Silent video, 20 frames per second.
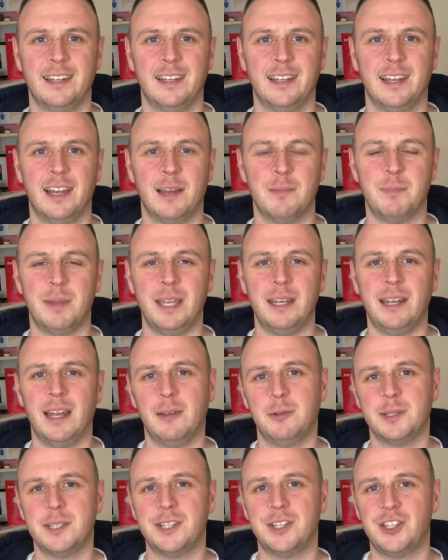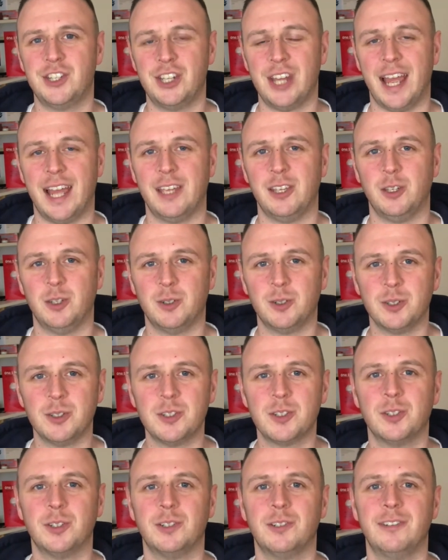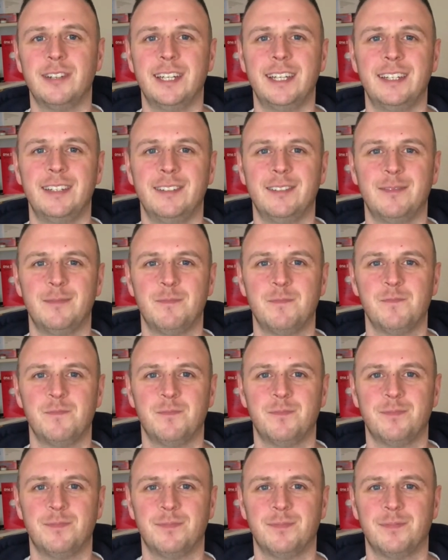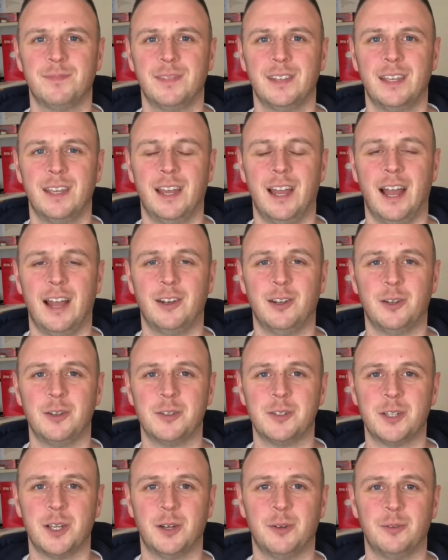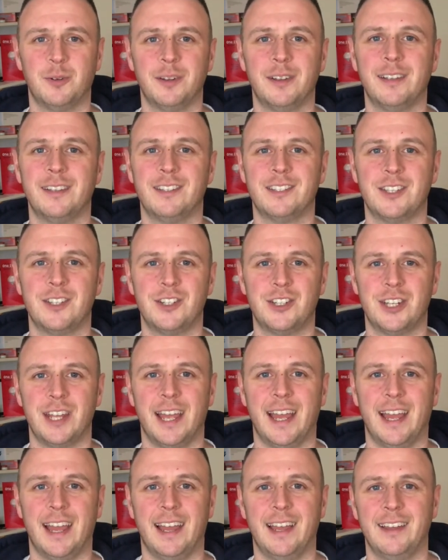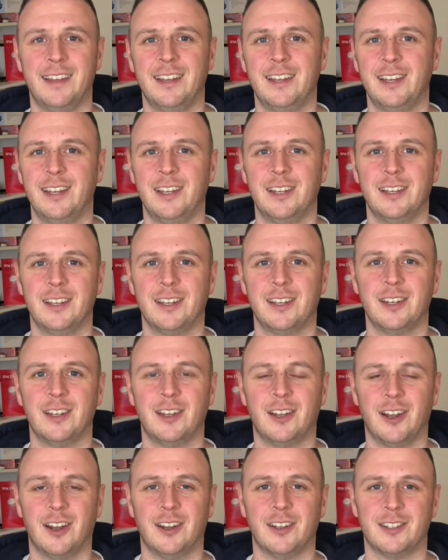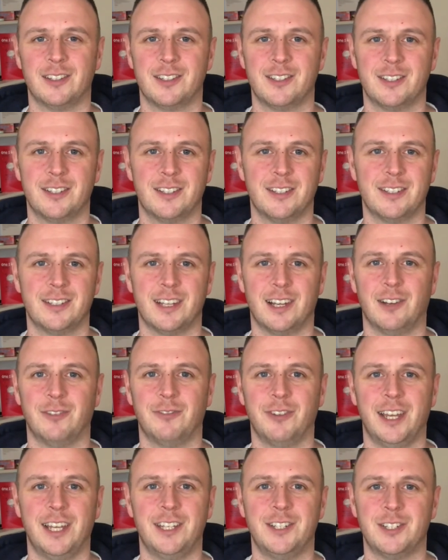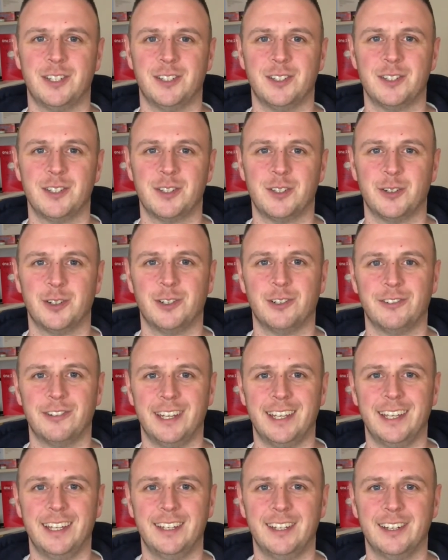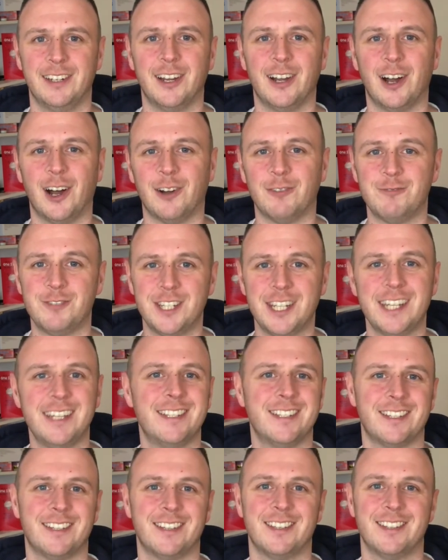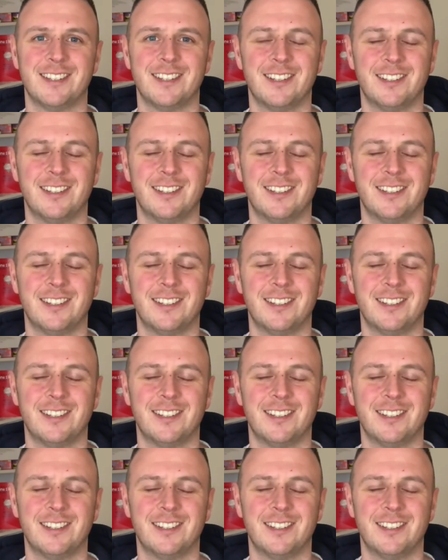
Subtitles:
and being able to share your story, and also to share God's salvation story of Jesus.